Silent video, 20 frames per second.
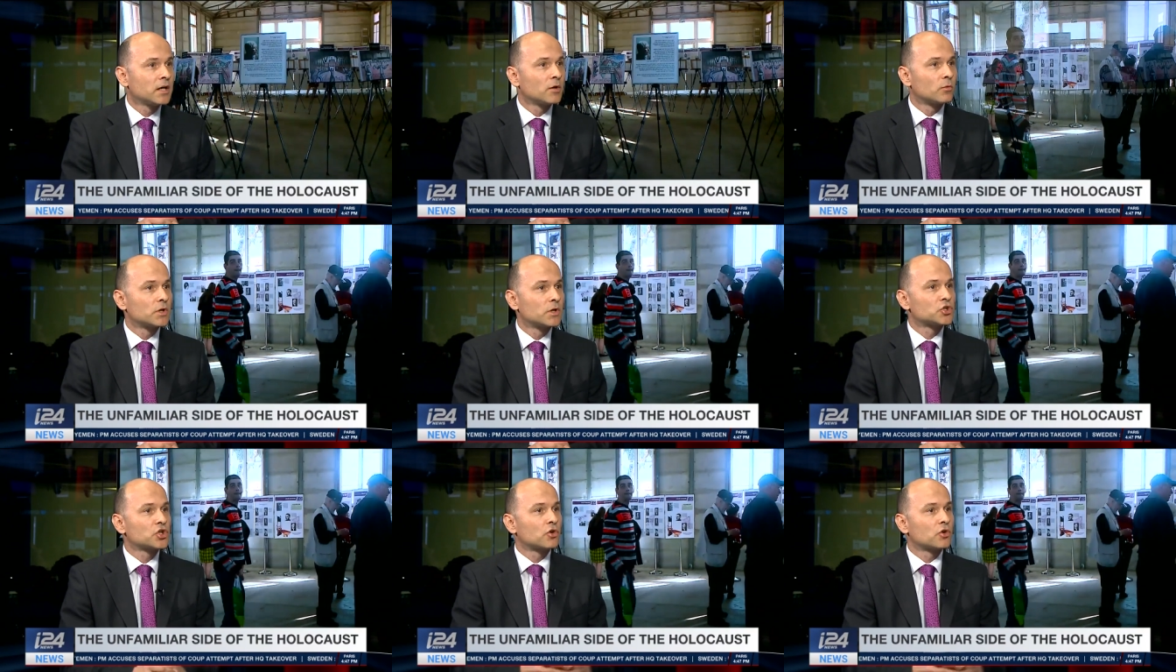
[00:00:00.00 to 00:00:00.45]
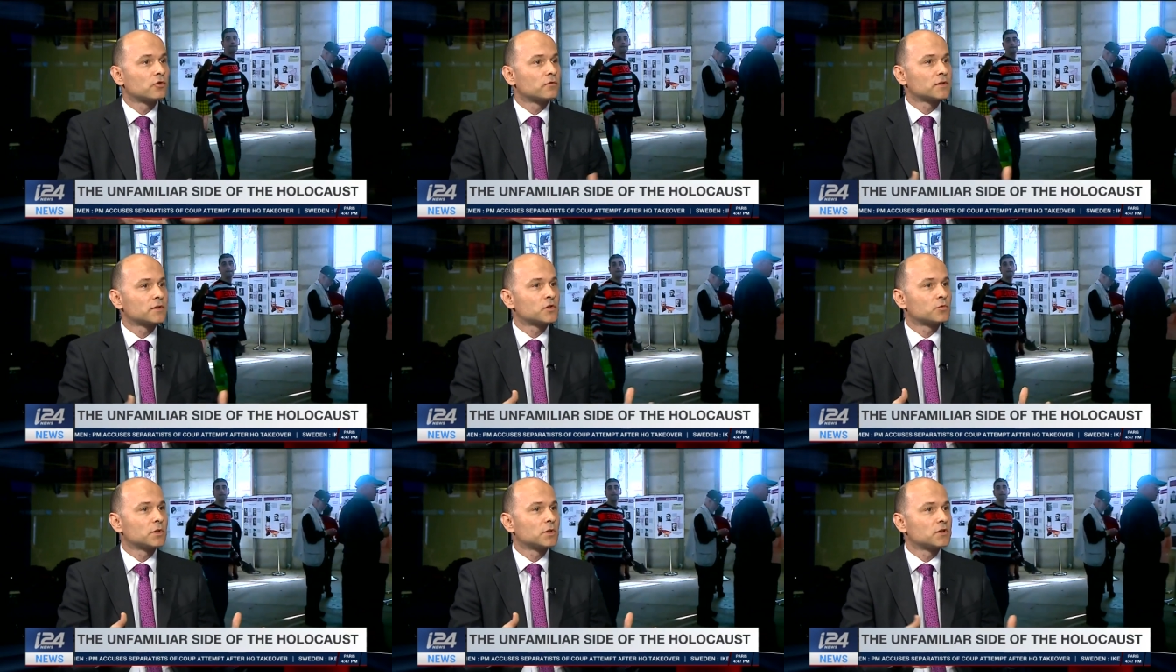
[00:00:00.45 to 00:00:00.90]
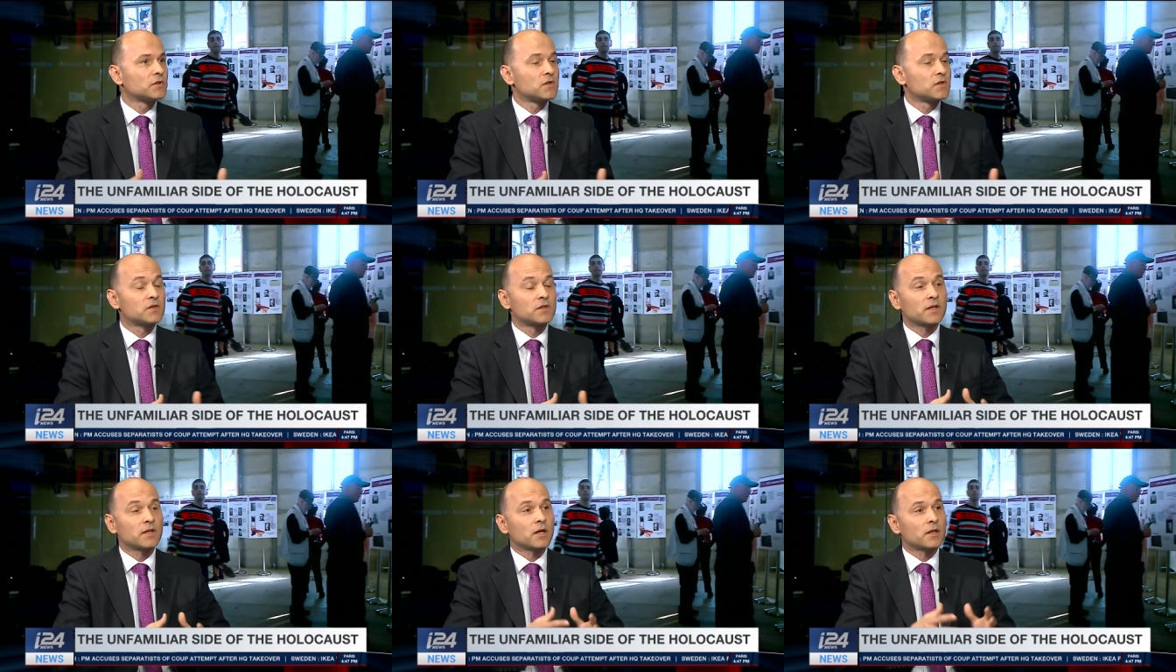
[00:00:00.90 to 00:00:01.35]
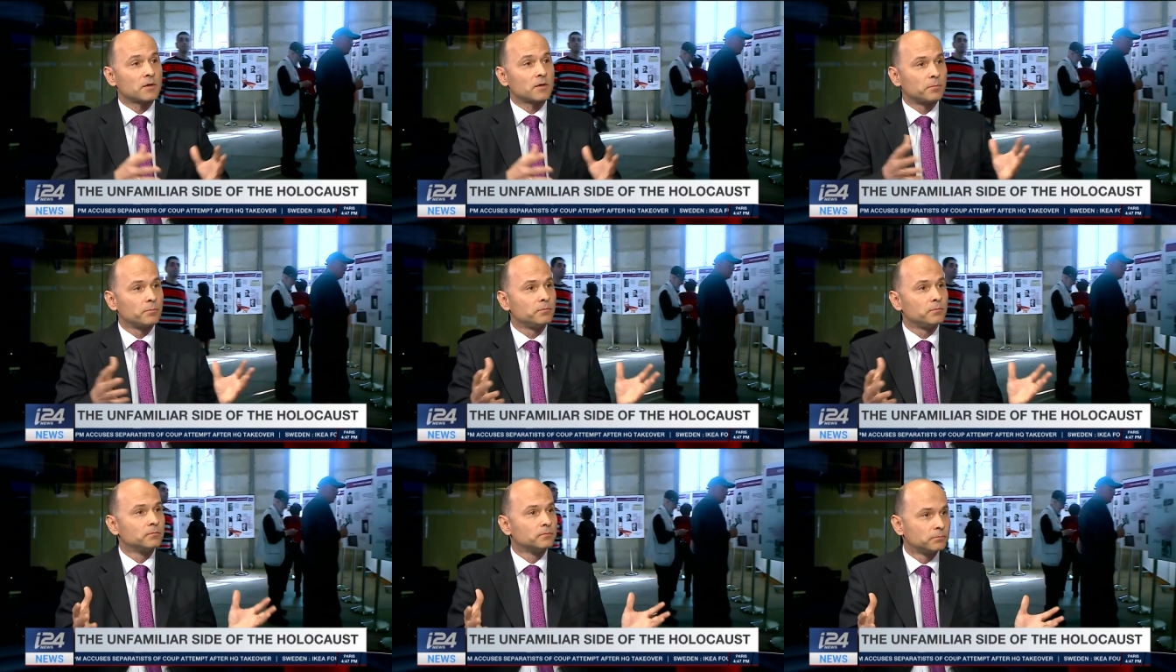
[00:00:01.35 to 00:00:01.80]
where Jehovah's Witnesses and other
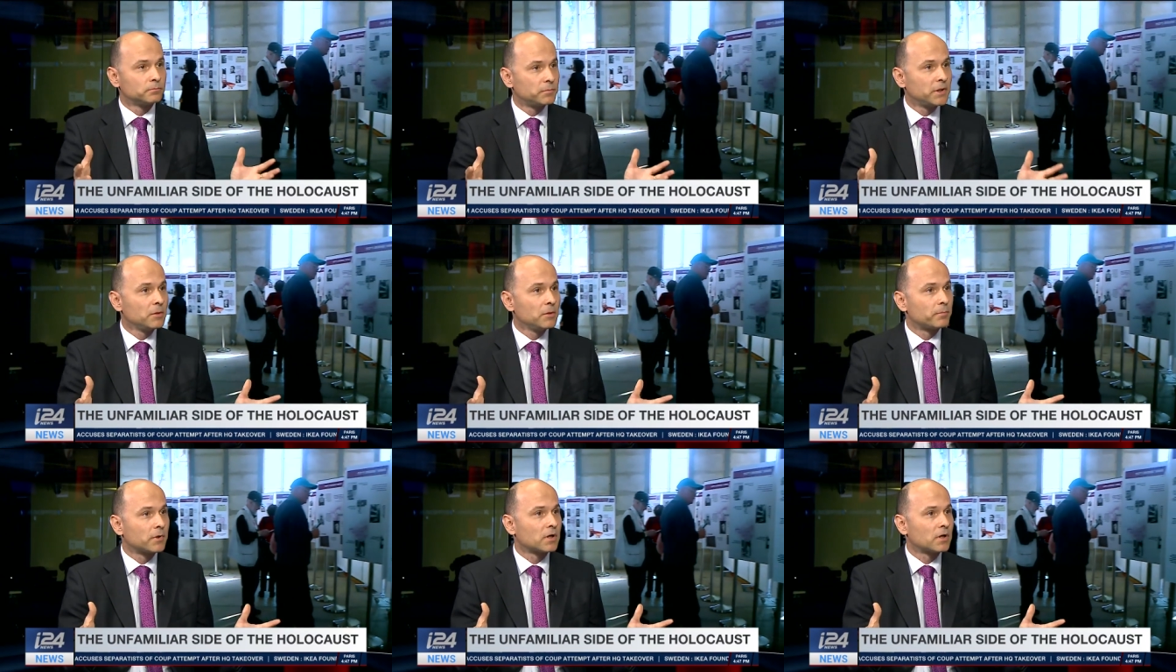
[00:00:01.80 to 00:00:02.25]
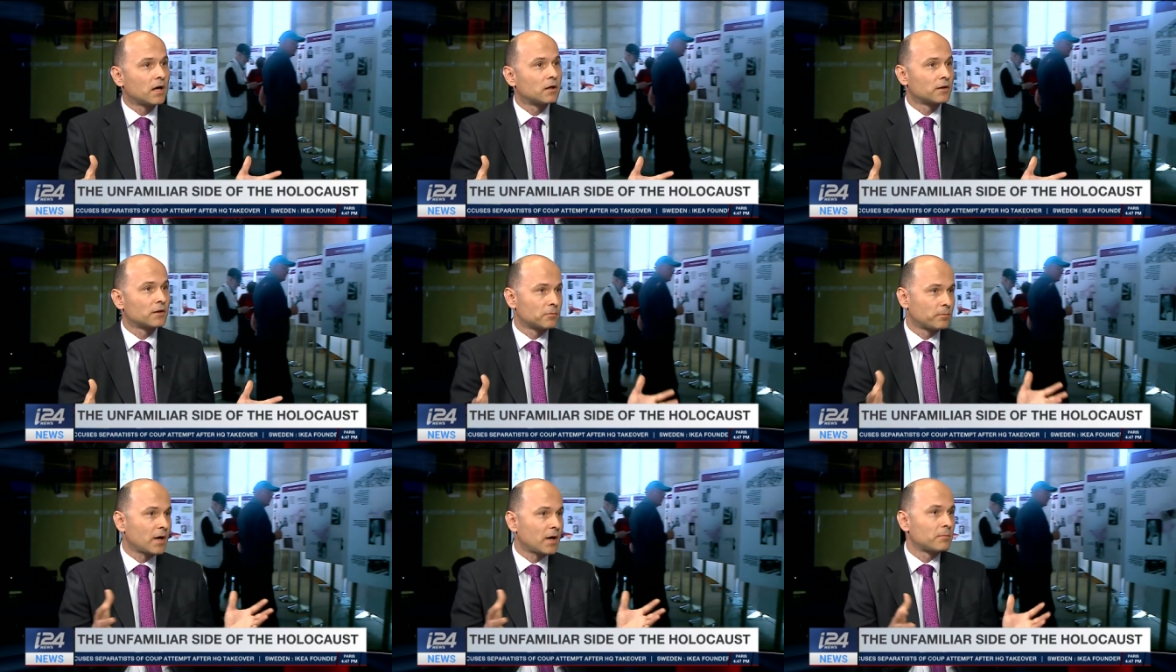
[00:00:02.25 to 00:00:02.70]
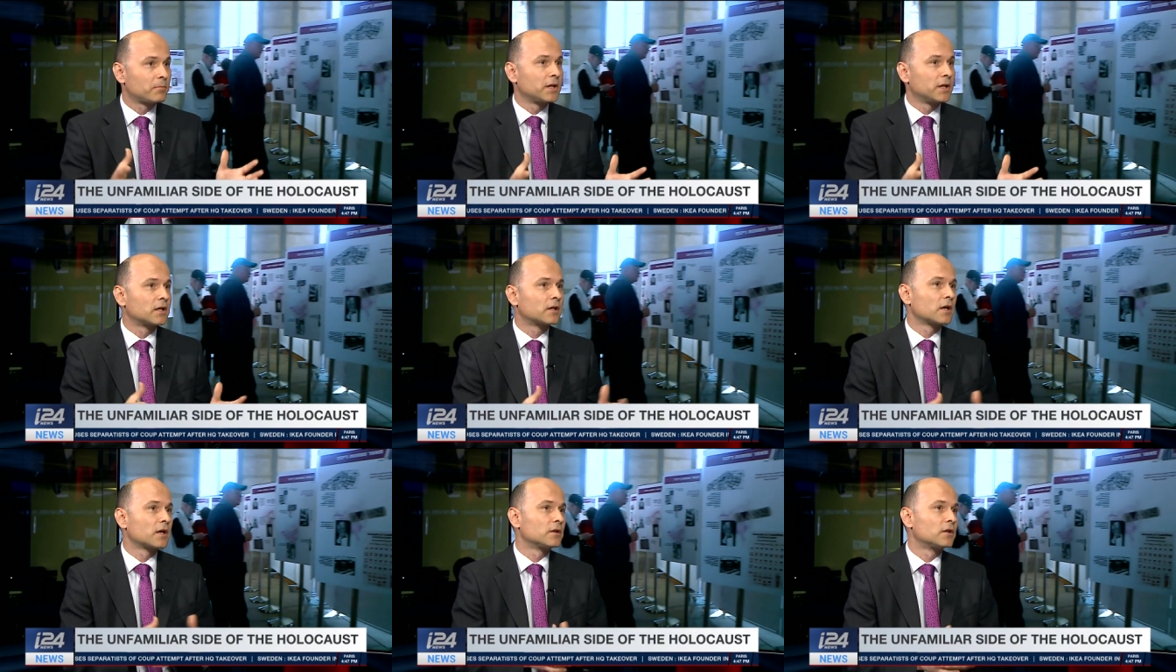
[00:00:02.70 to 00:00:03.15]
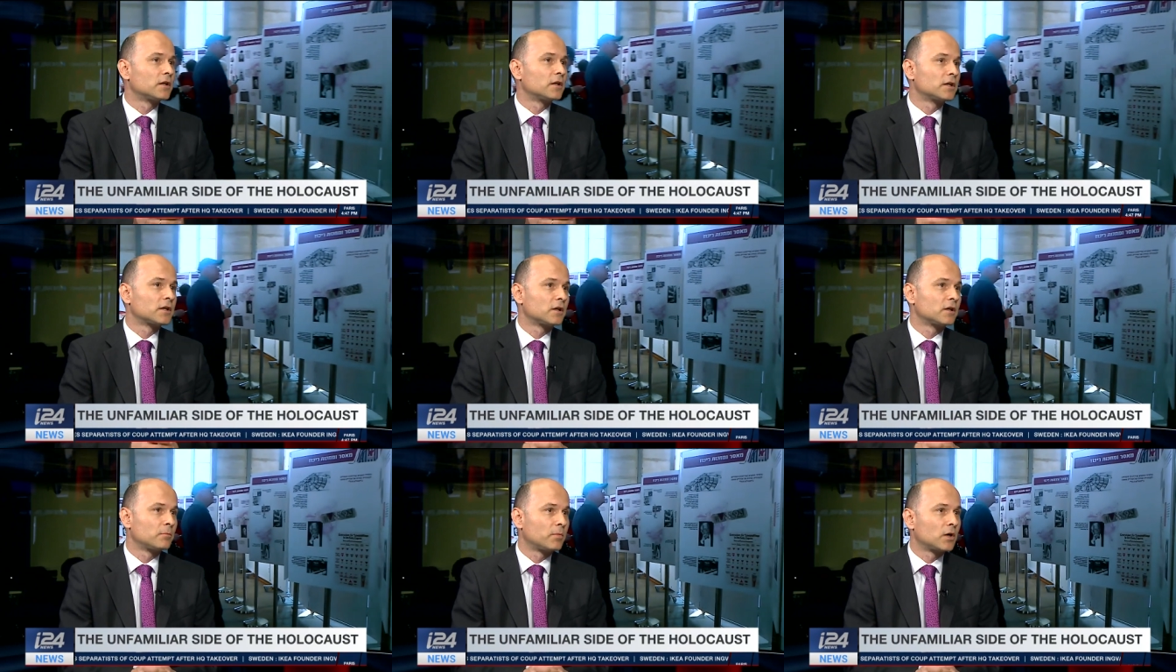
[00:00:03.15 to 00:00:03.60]
people, the public, can
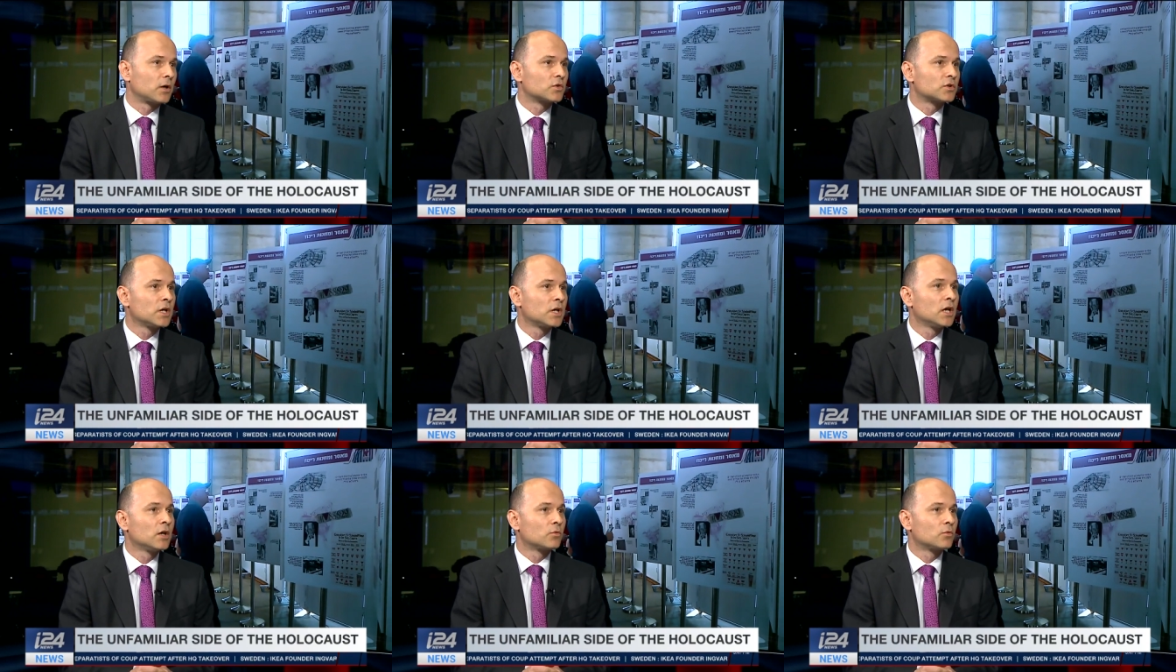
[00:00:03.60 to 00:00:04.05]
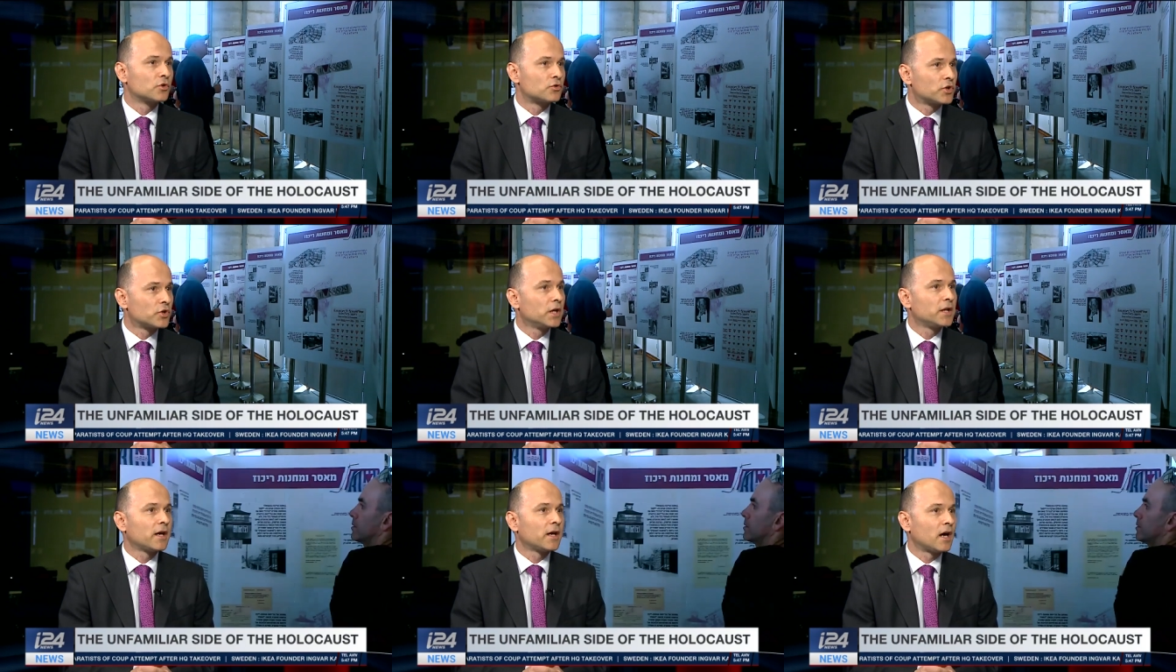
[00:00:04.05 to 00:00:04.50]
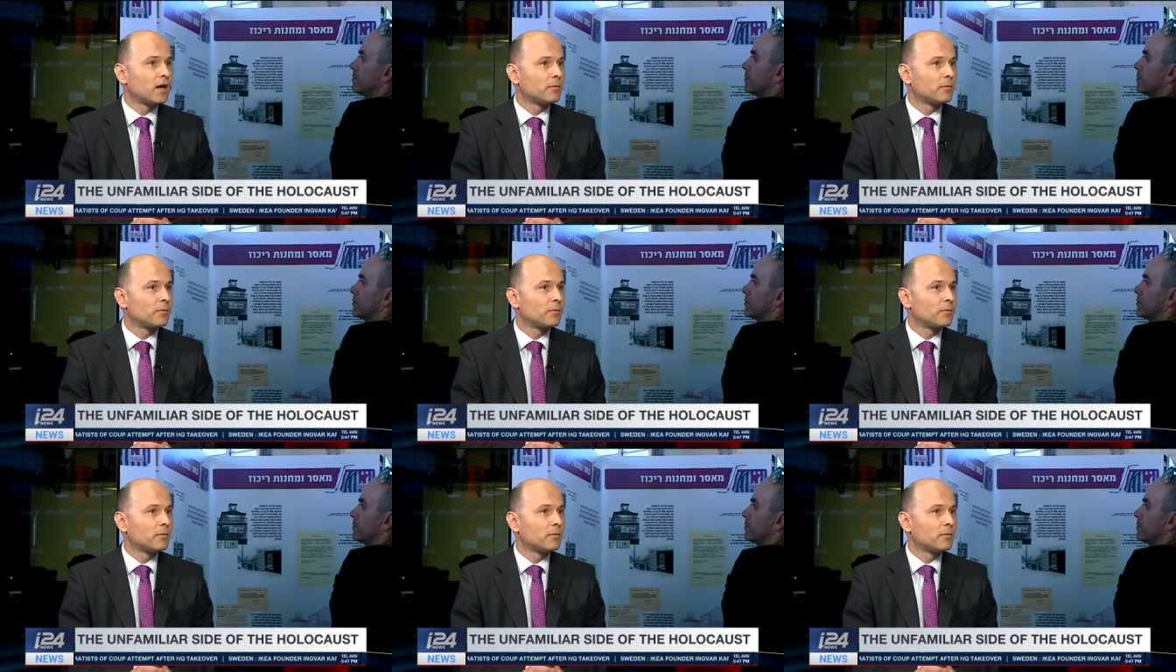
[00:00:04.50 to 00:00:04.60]
learn about what really